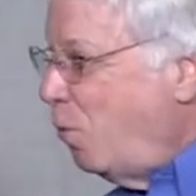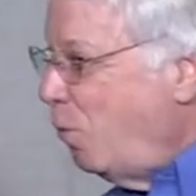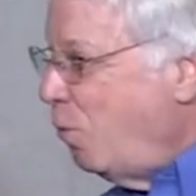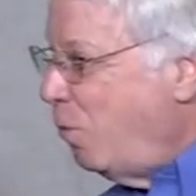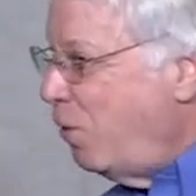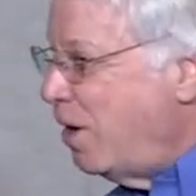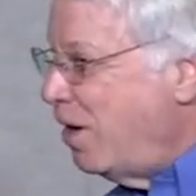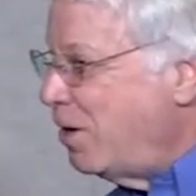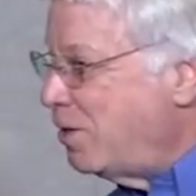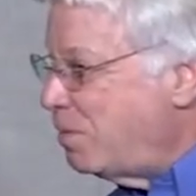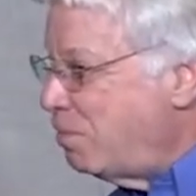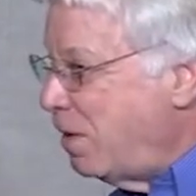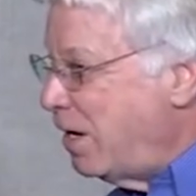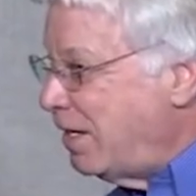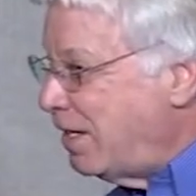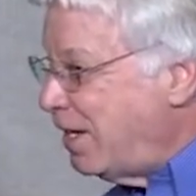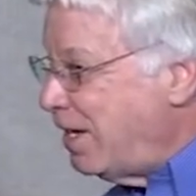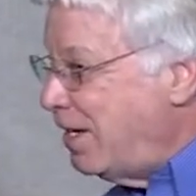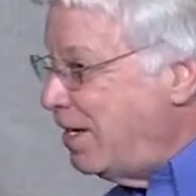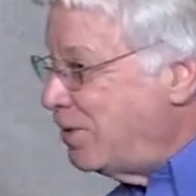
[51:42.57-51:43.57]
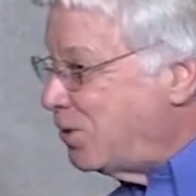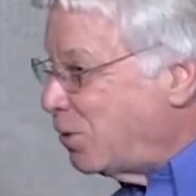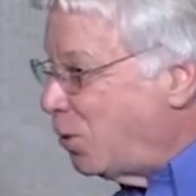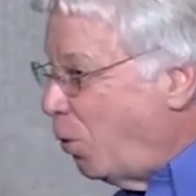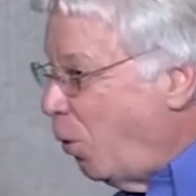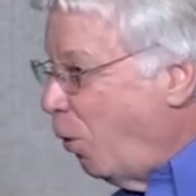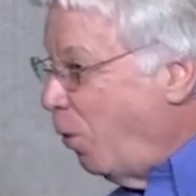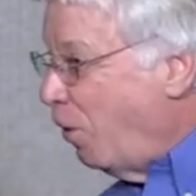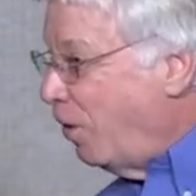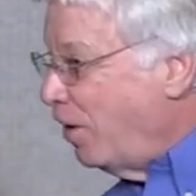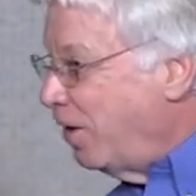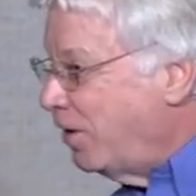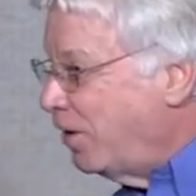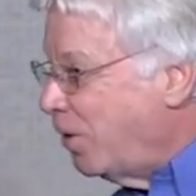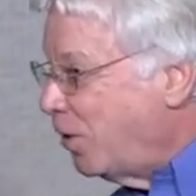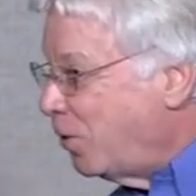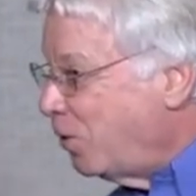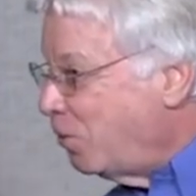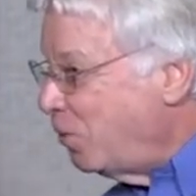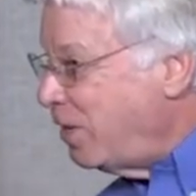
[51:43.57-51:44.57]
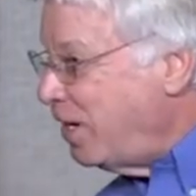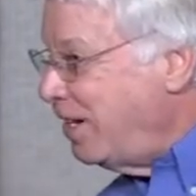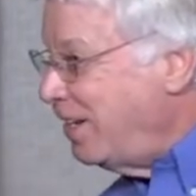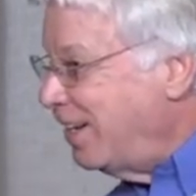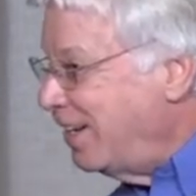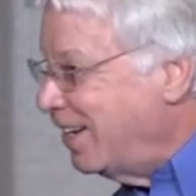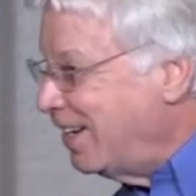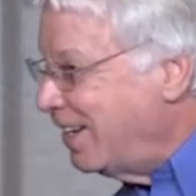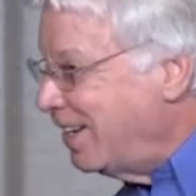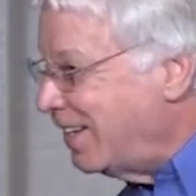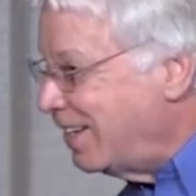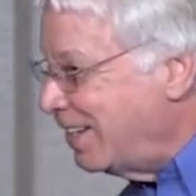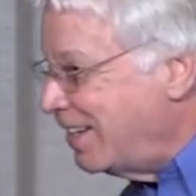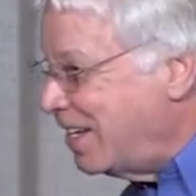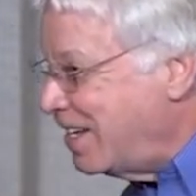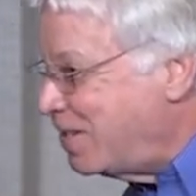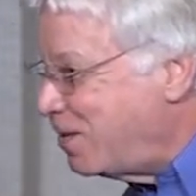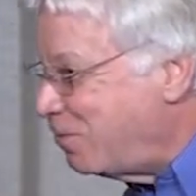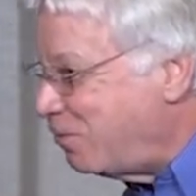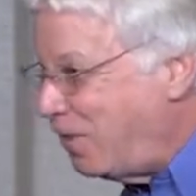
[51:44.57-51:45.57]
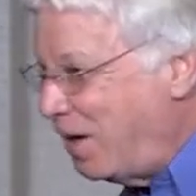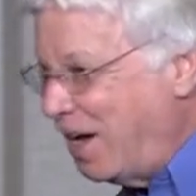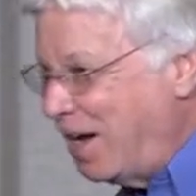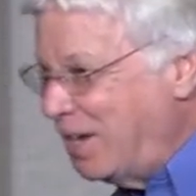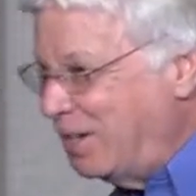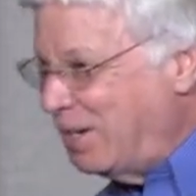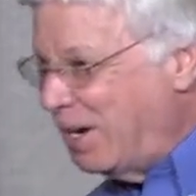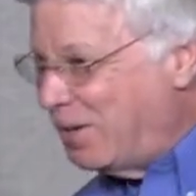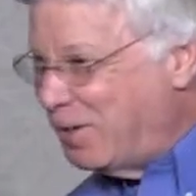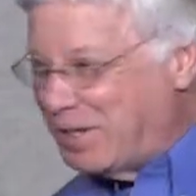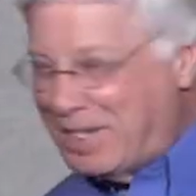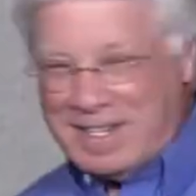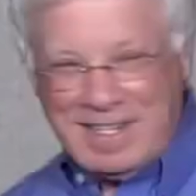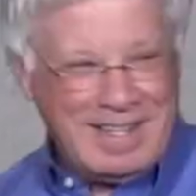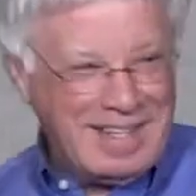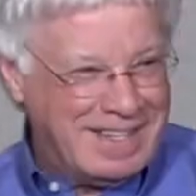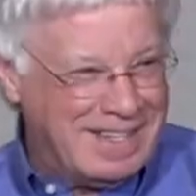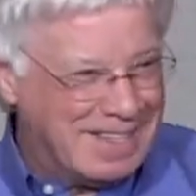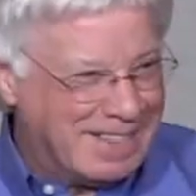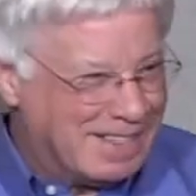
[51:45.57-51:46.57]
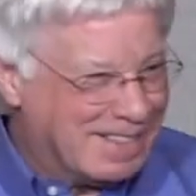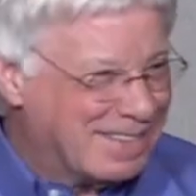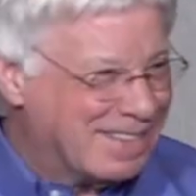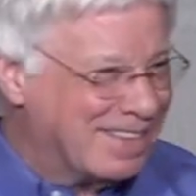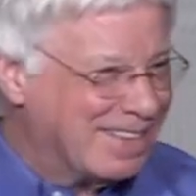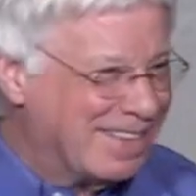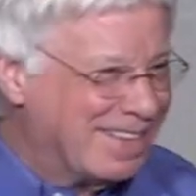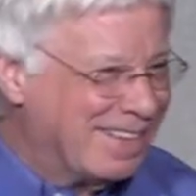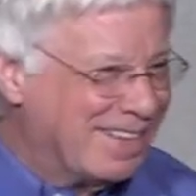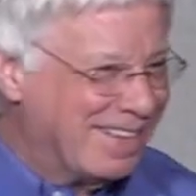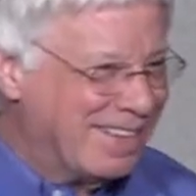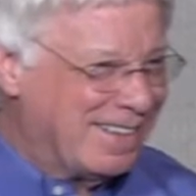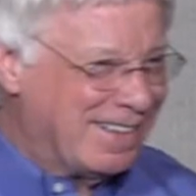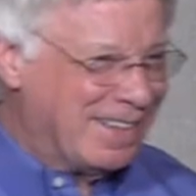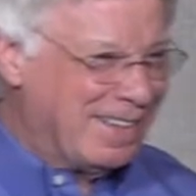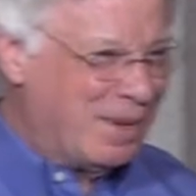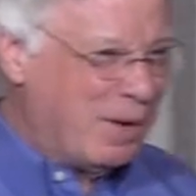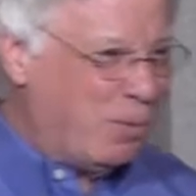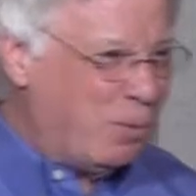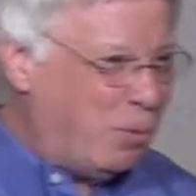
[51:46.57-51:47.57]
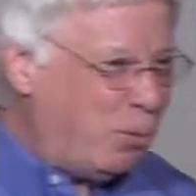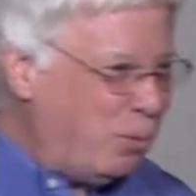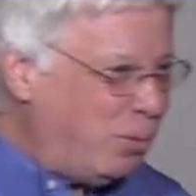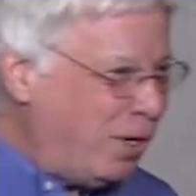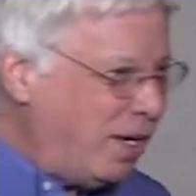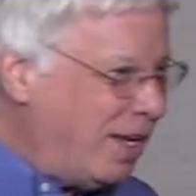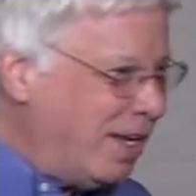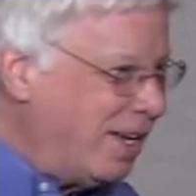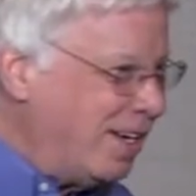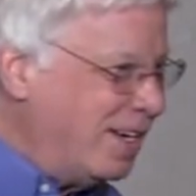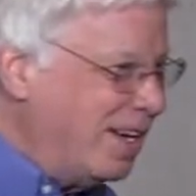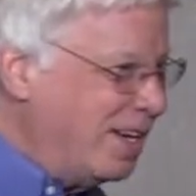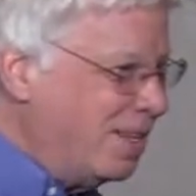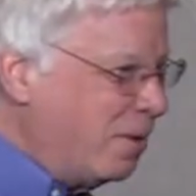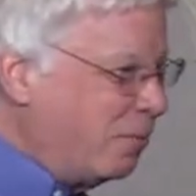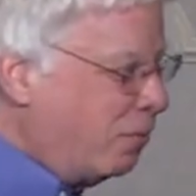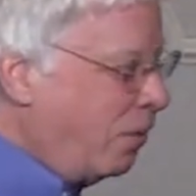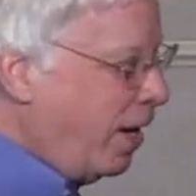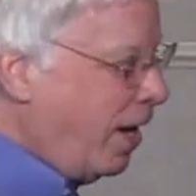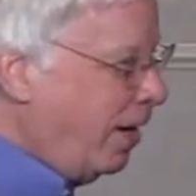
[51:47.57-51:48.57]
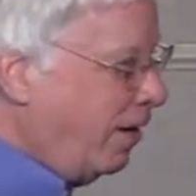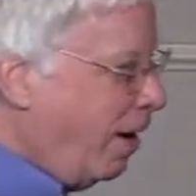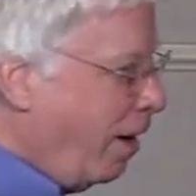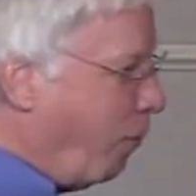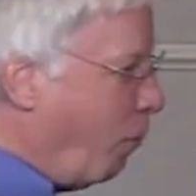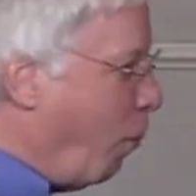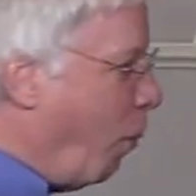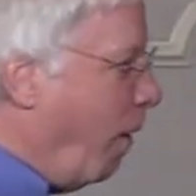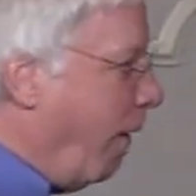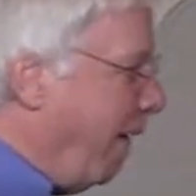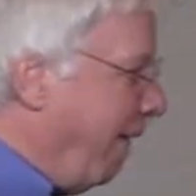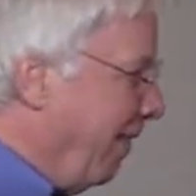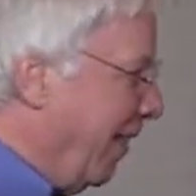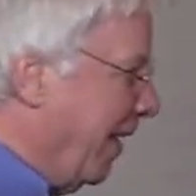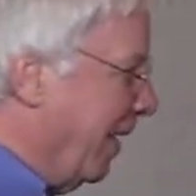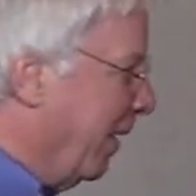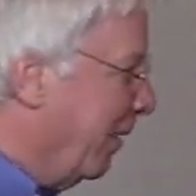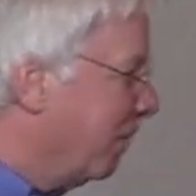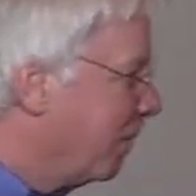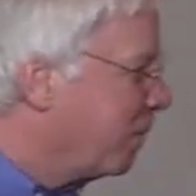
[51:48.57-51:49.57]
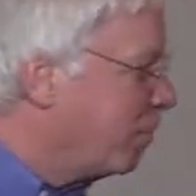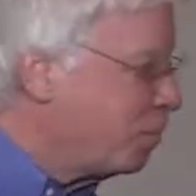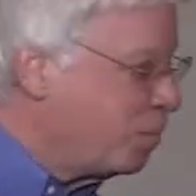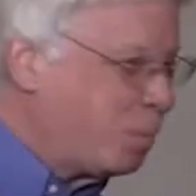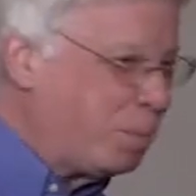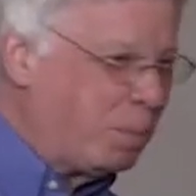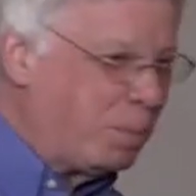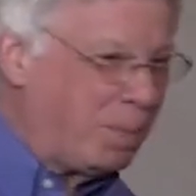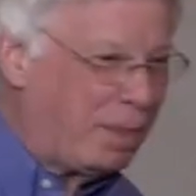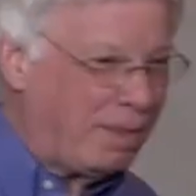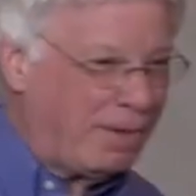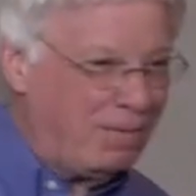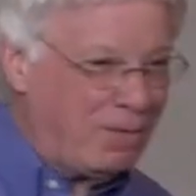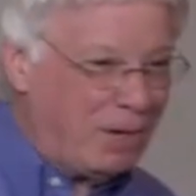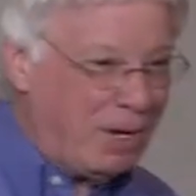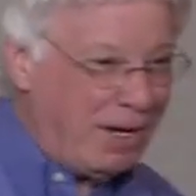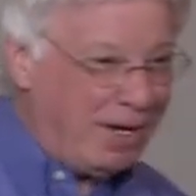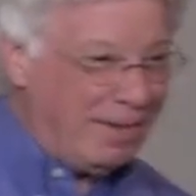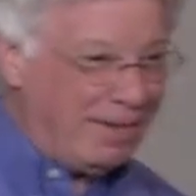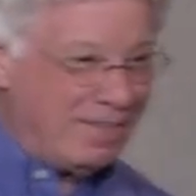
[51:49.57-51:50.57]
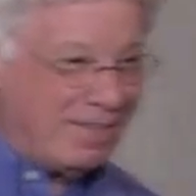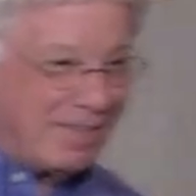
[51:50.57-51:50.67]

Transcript: Where's my keys, Lord? We need to find our keys. We need to find our wallet, right?